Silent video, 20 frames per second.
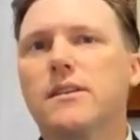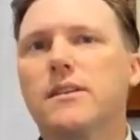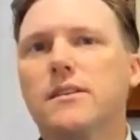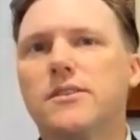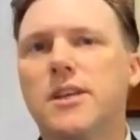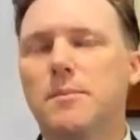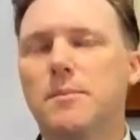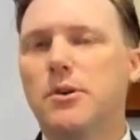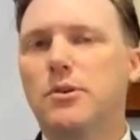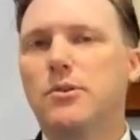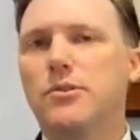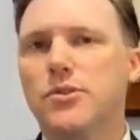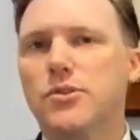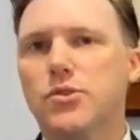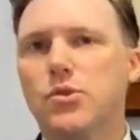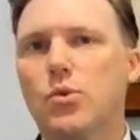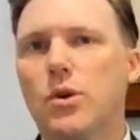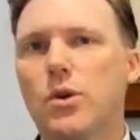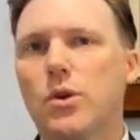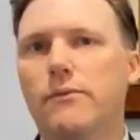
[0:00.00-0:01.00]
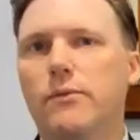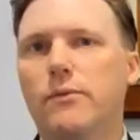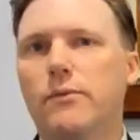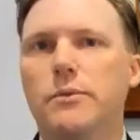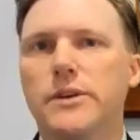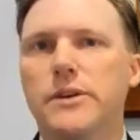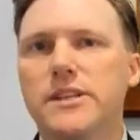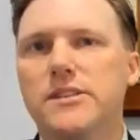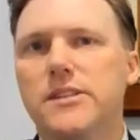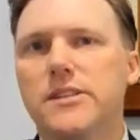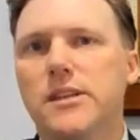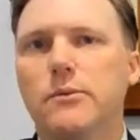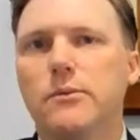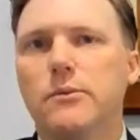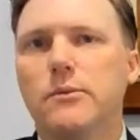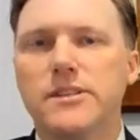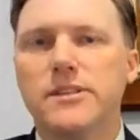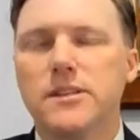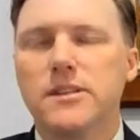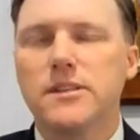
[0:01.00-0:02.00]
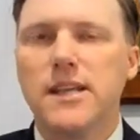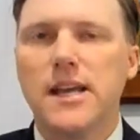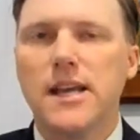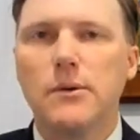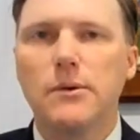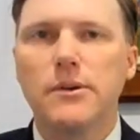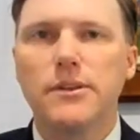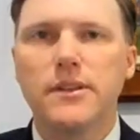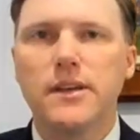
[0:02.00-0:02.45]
typical story of what we see when we sit down with